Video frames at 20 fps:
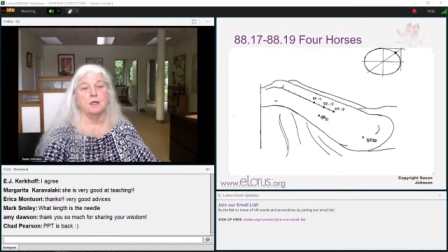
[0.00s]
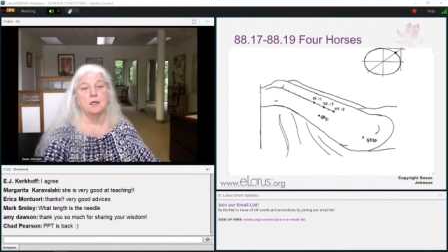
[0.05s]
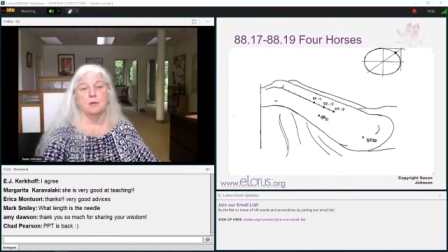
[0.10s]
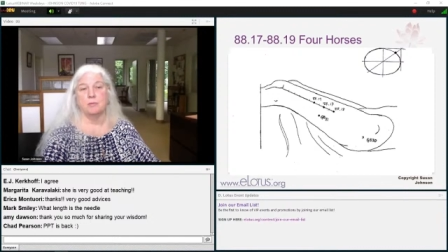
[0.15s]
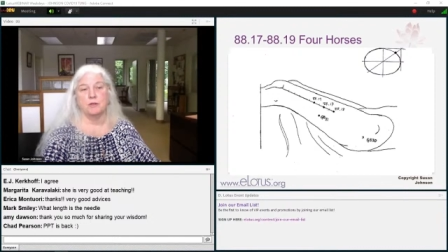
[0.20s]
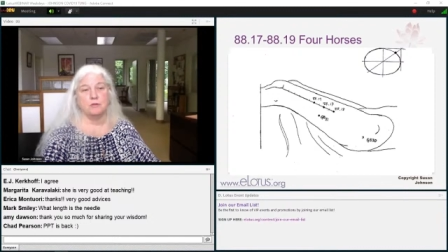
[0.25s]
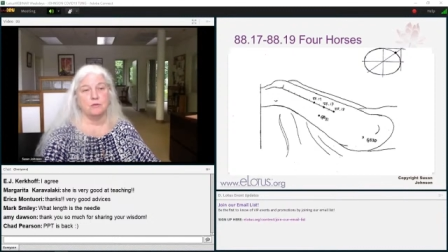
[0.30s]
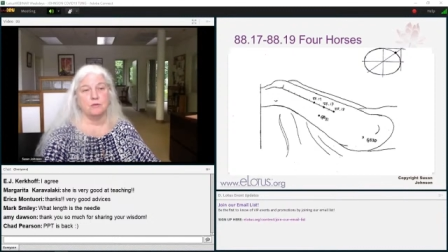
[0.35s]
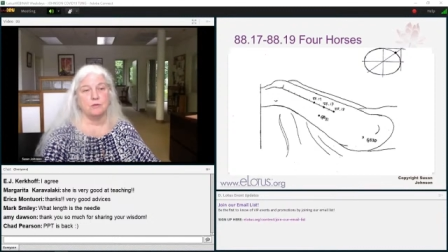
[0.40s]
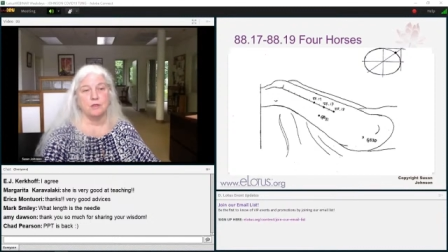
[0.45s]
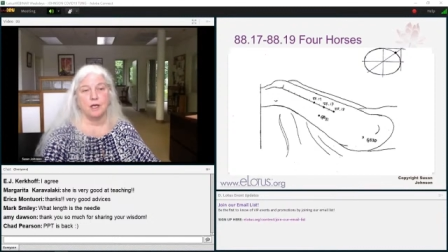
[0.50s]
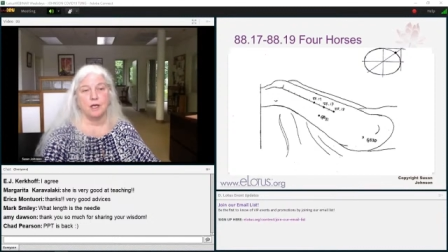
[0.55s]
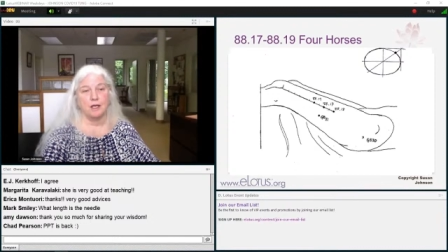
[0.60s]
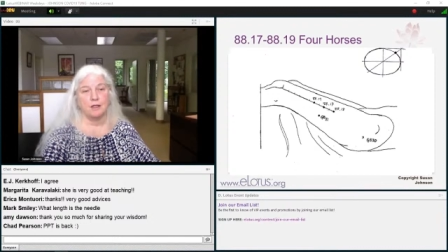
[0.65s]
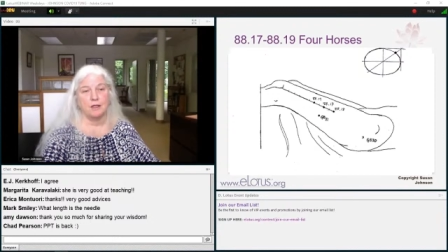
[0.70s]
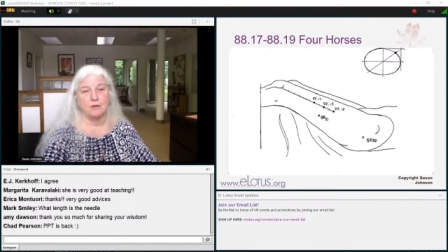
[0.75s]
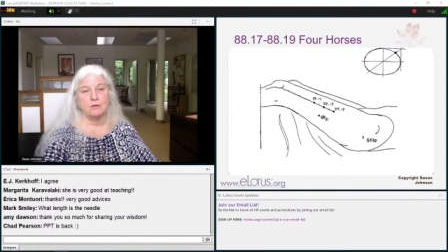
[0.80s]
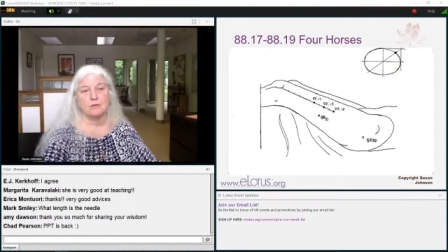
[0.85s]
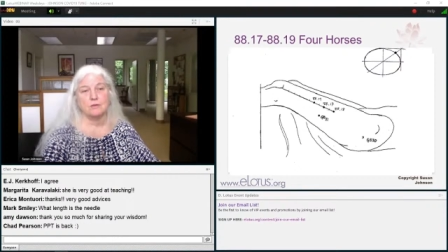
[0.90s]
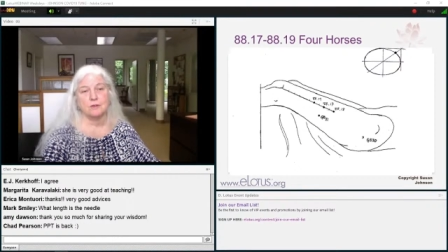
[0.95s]
but do not
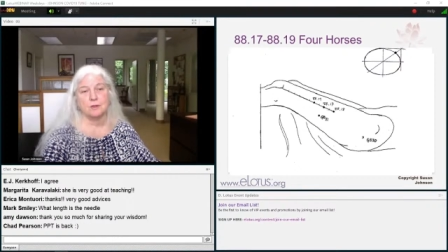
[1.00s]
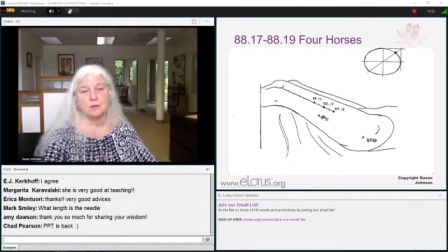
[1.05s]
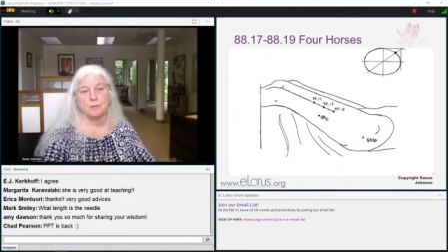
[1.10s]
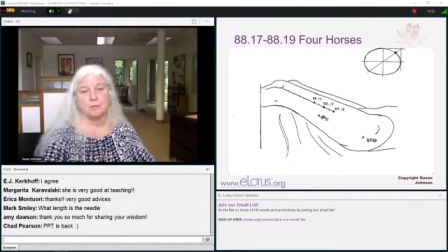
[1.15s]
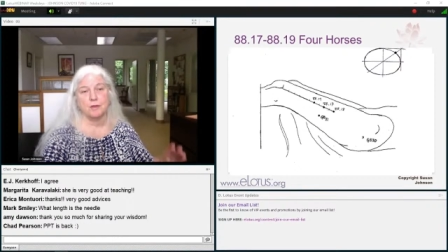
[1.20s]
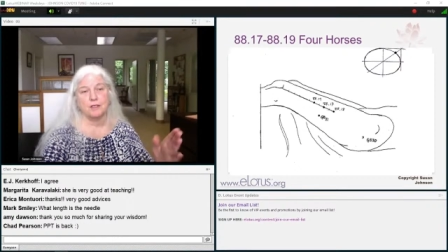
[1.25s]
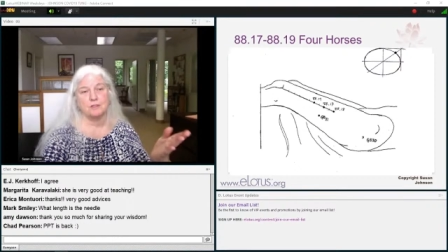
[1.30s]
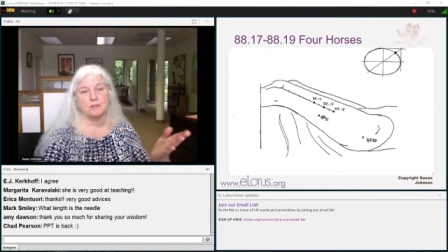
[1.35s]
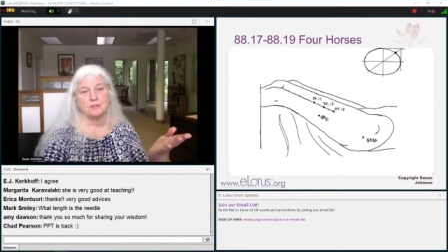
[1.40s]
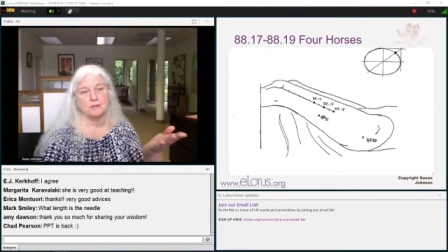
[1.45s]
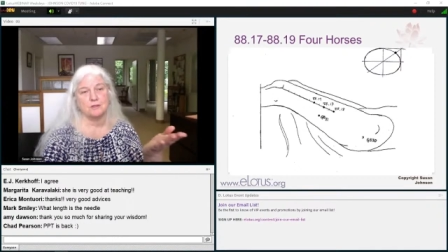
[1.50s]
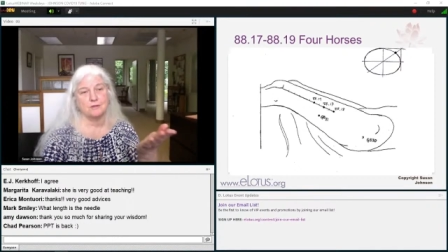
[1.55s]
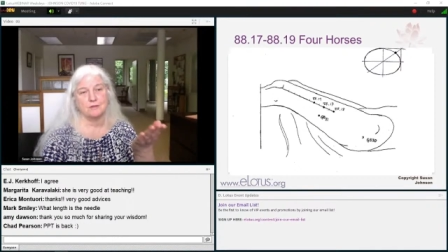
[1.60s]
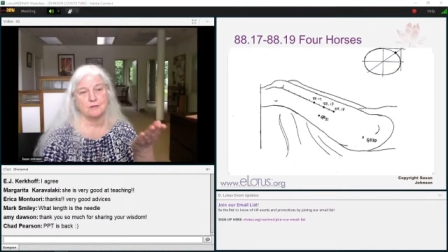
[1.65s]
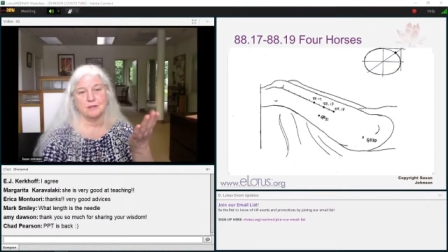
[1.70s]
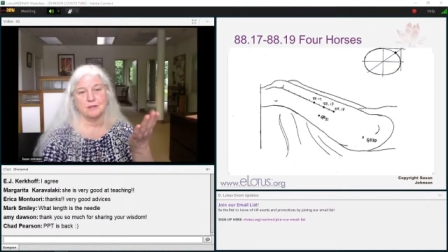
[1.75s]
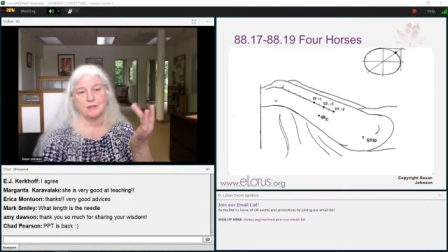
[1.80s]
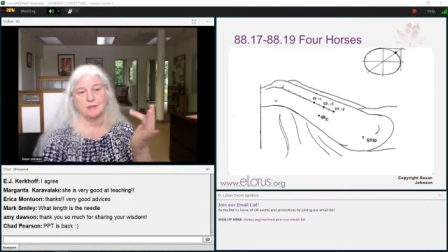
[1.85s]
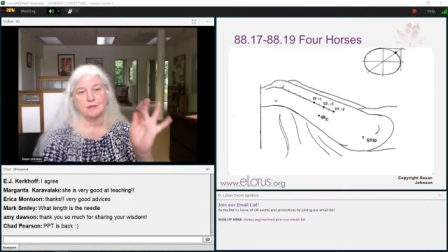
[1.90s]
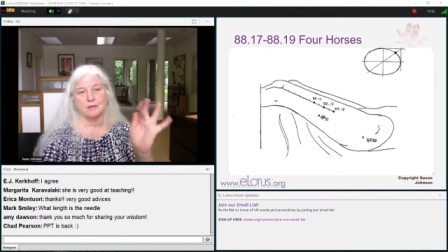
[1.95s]
use the patient's
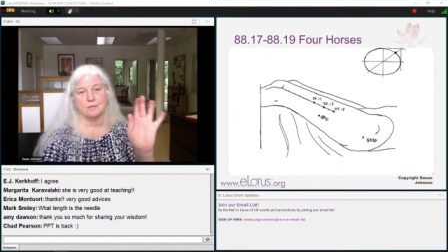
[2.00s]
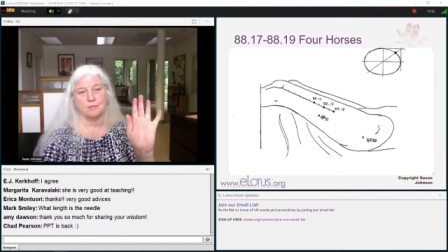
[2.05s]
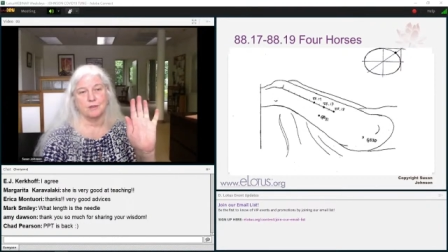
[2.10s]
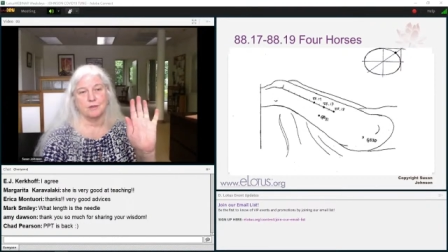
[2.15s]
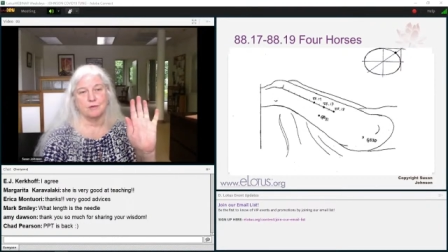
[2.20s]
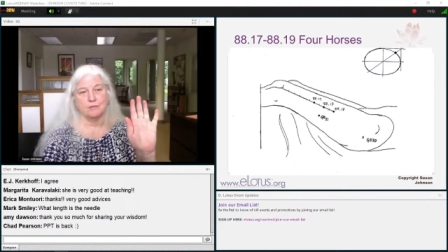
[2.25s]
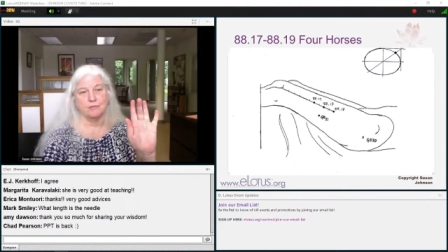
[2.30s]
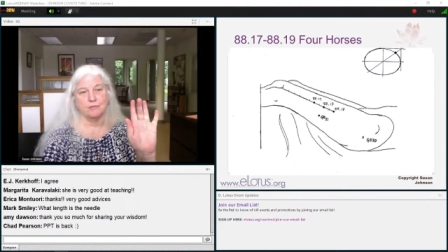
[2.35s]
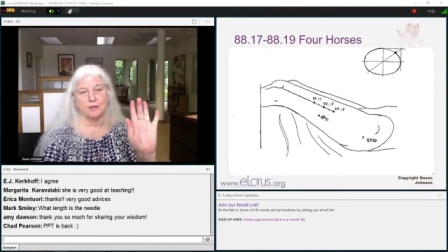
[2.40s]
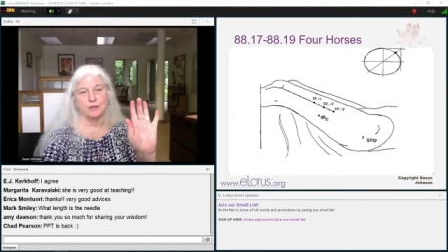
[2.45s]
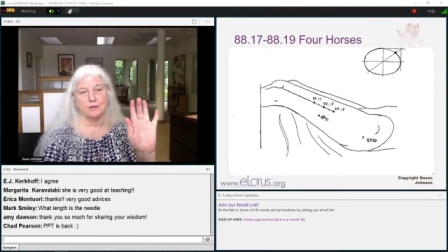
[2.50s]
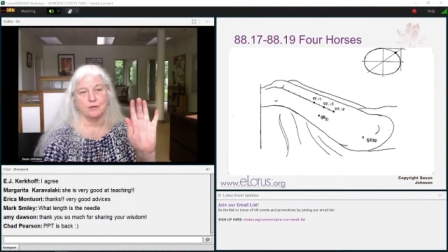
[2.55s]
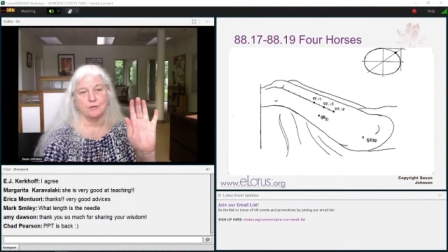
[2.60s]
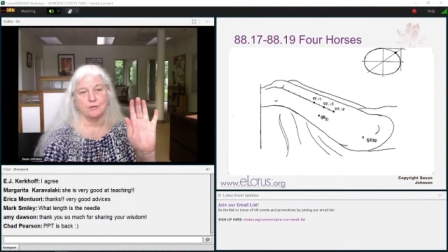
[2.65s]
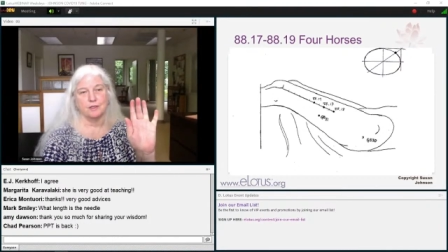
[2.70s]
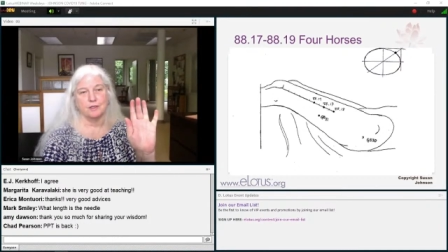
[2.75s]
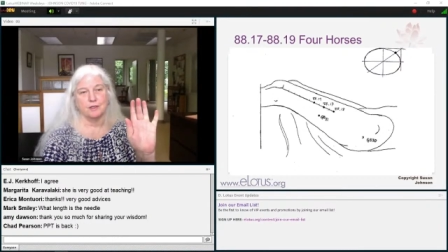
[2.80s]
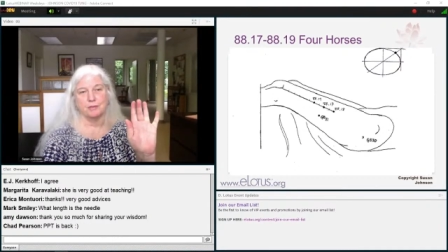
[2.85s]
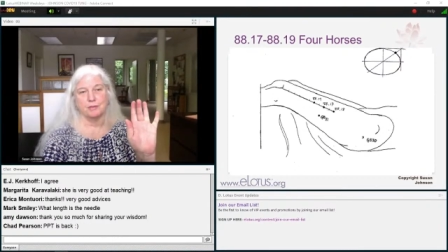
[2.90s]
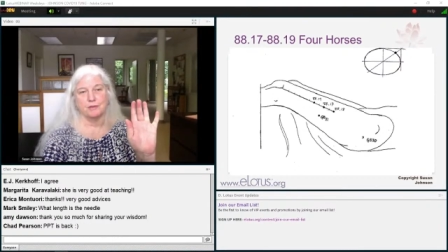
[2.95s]
uh, middle
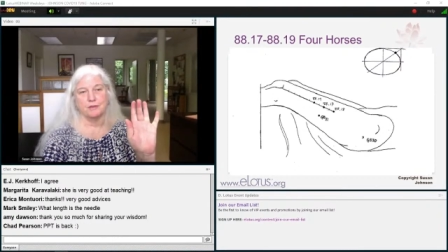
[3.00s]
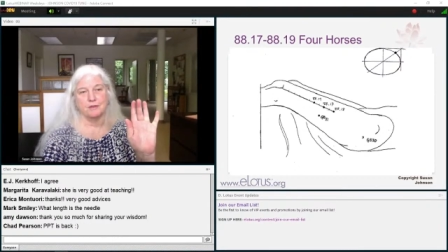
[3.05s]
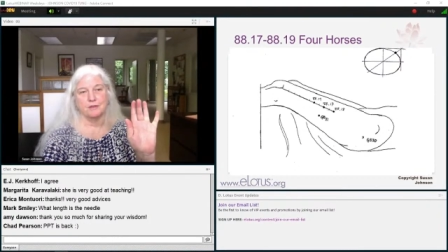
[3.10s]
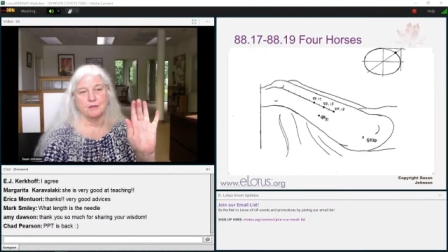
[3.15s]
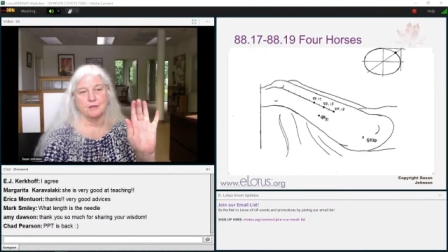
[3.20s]
fingertip